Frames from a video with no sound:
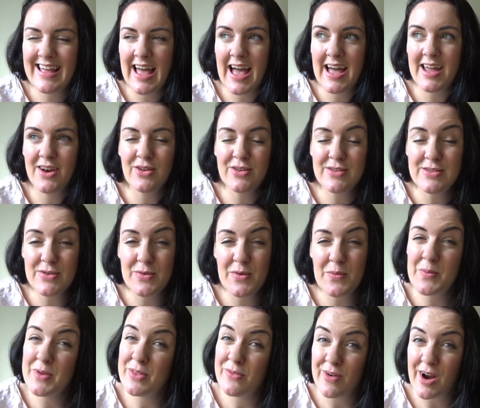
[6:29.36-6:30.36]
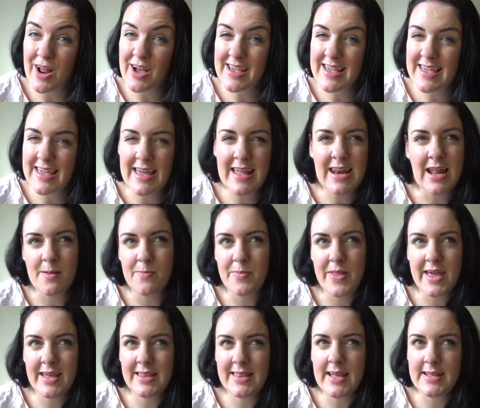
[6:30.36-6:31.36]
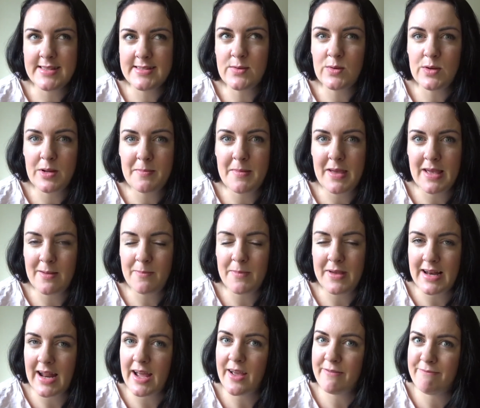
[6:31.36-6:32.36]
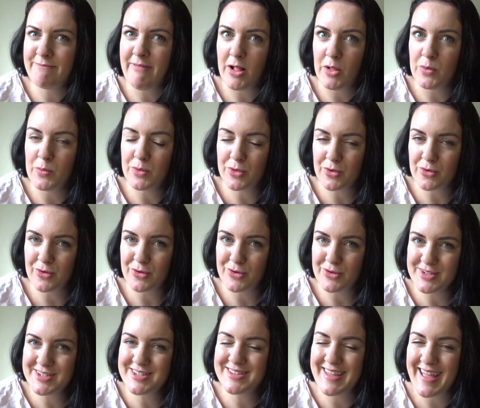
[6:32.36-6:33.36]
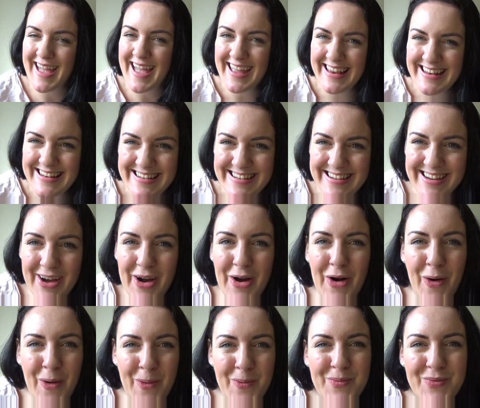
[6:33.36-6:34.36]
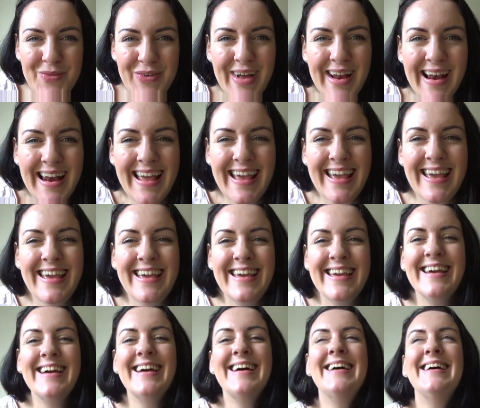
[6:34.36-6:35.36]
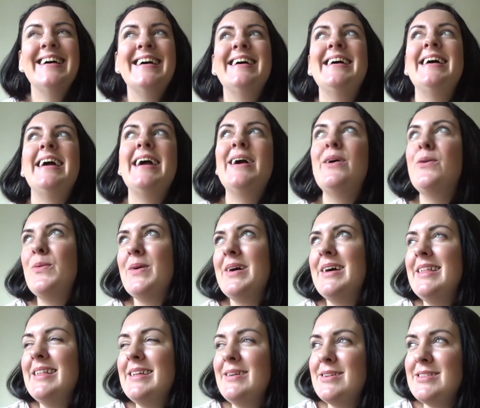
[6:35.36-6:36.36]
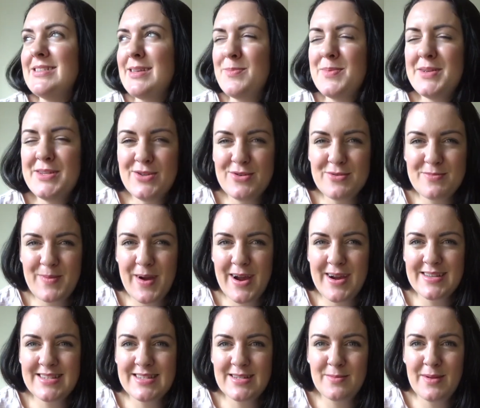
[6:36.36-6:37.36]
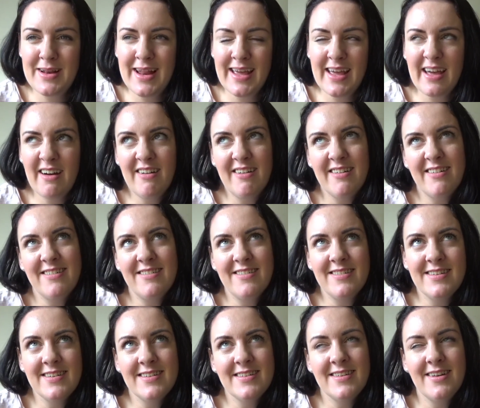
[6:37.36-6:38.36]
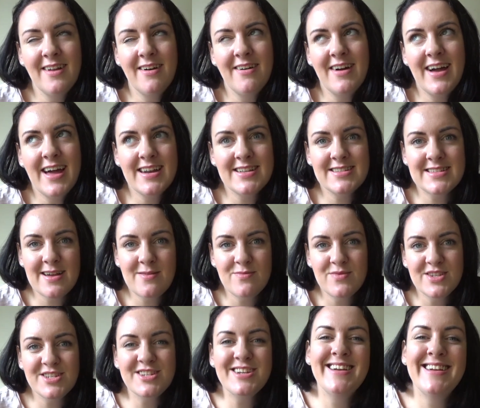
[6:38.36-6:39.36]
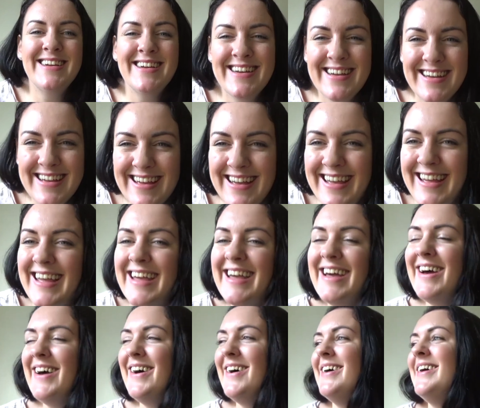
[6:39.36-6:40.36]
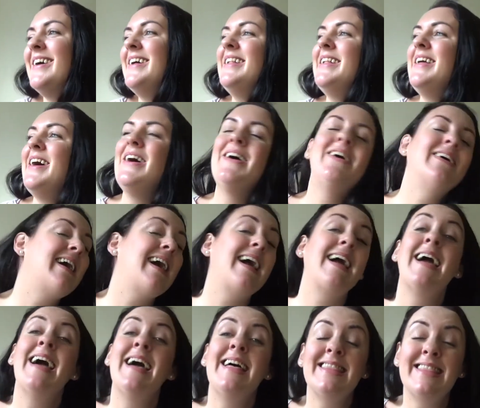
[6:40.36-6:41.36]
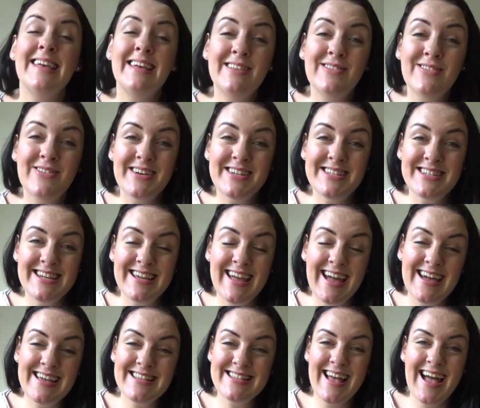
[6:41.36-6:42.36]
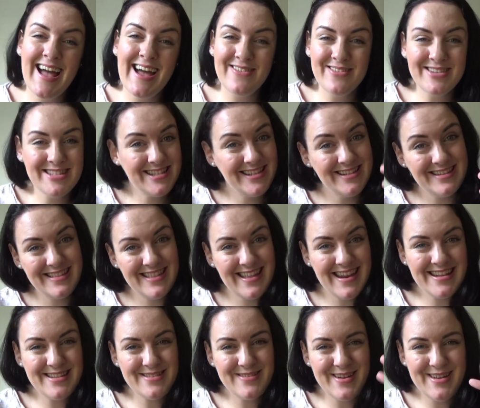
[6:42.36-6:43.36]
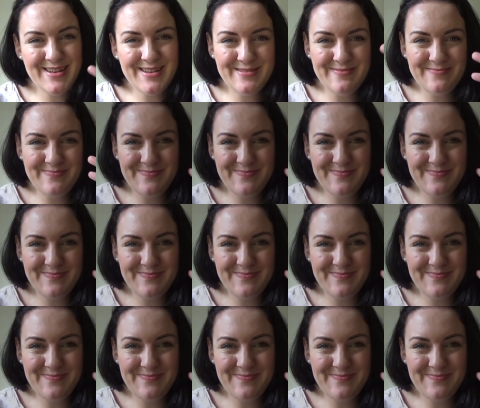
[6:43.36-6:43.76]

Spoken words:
And also with vlogging it, I'm like, that's gonna make me like follow through to the end, hopefully. It will, because I'll be too embarrassed to be like, oh no, I had a sandwich. Okay, thanks for watching guys, and we'll see you in the next one.